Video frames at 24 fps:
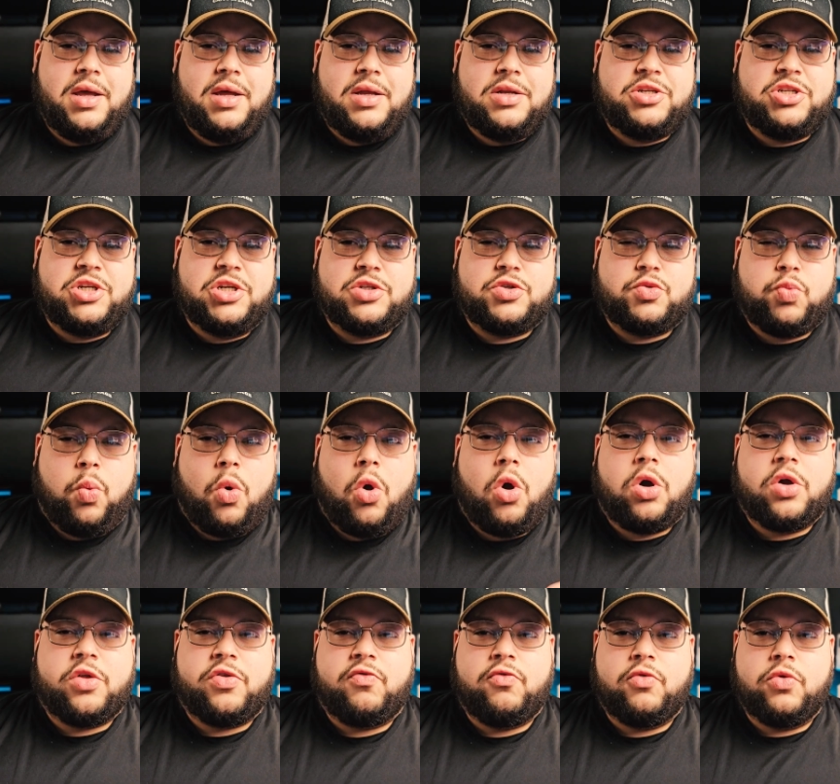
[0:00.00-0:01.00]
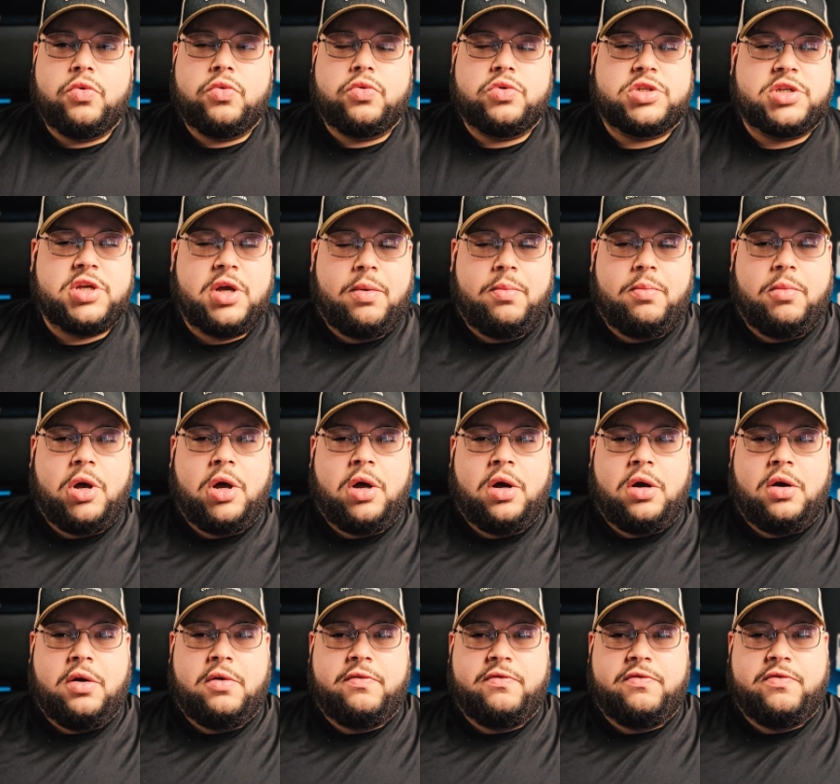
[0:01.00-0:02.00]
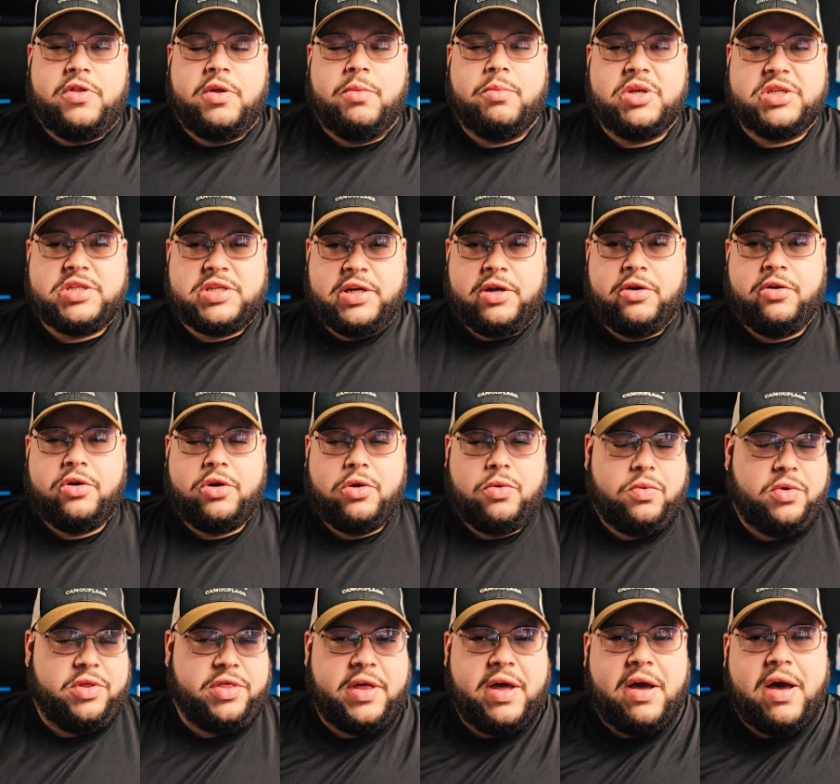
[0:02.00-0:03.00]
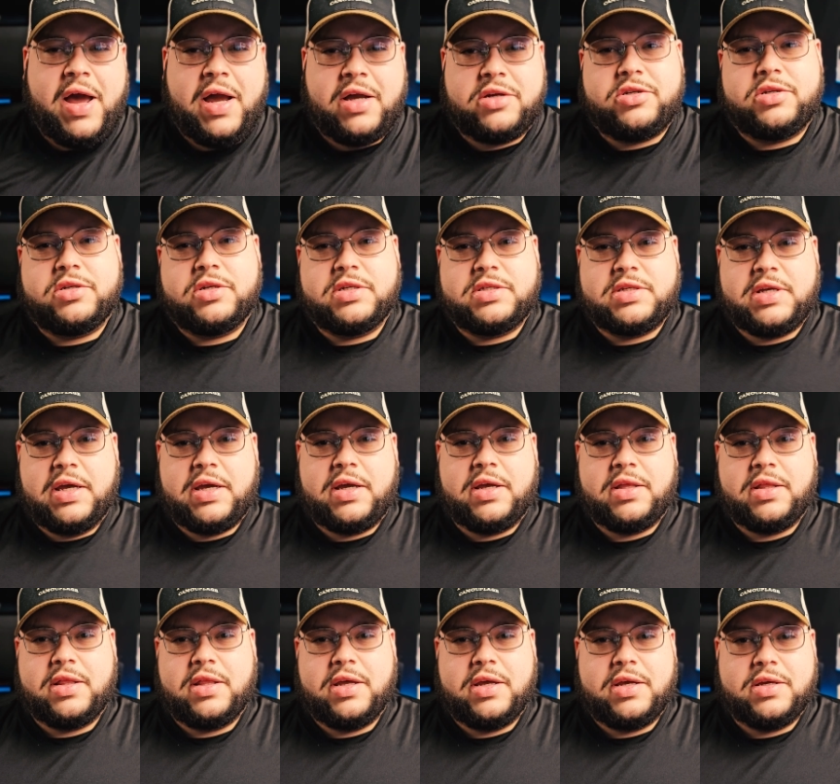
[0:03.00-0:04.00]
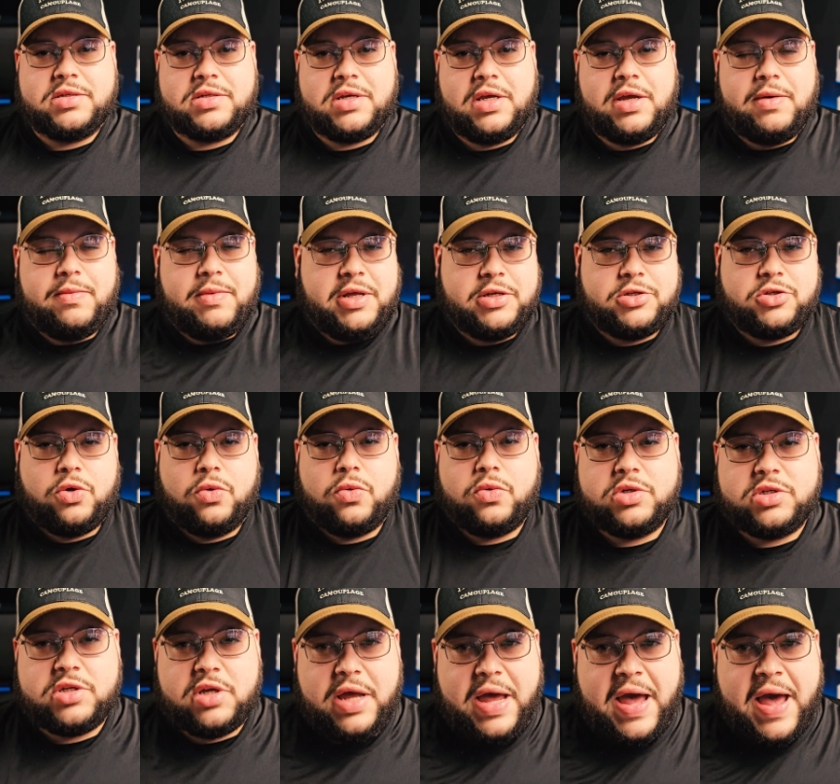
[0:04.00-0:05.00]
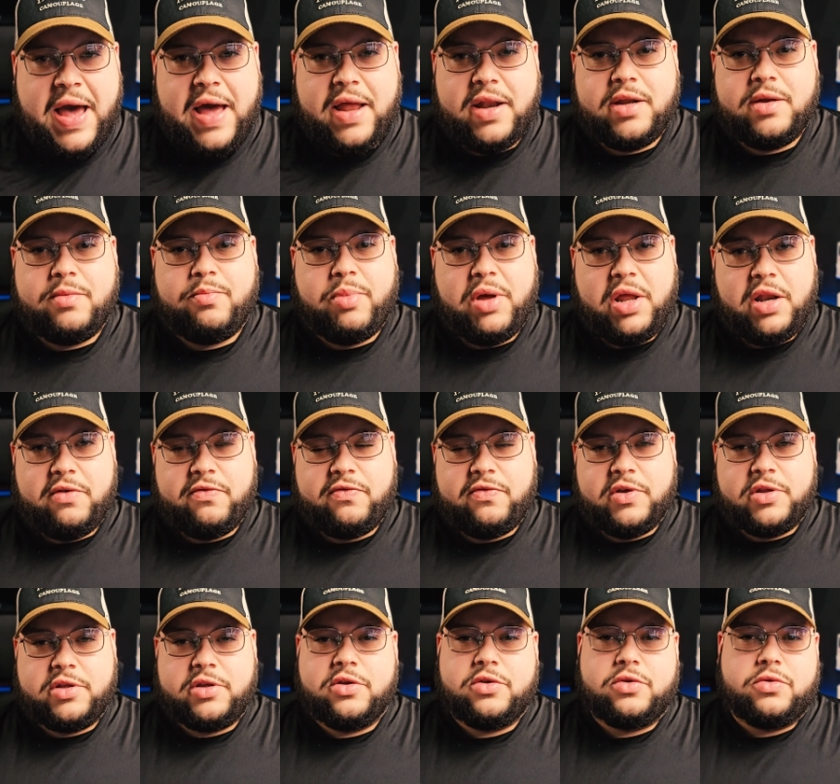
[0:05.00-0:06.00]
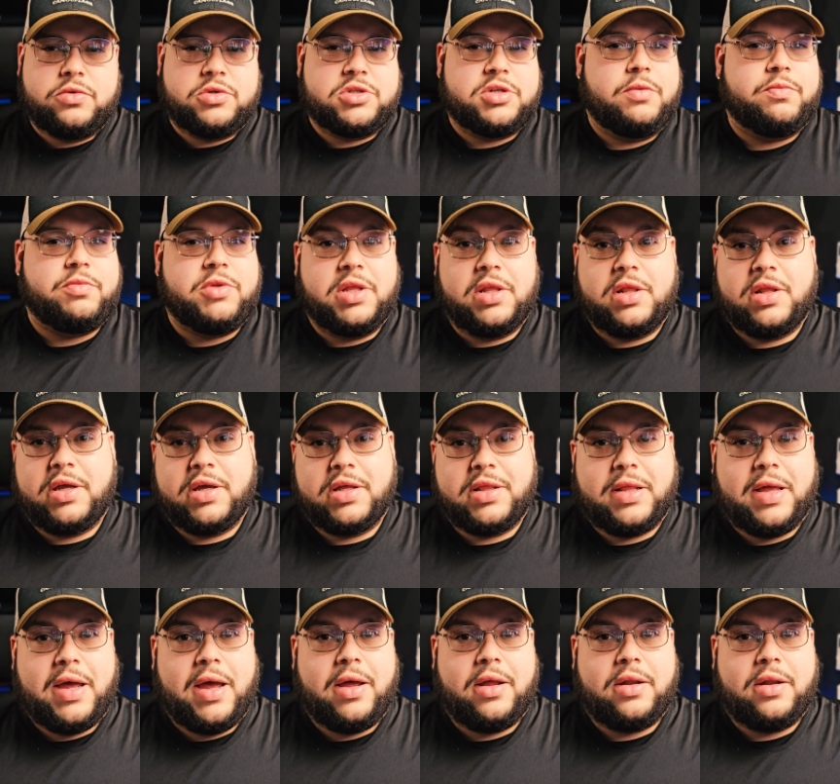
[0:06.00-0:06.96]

just walk through some of the material without actually taking the exam. That's always an added benefit to do something like that.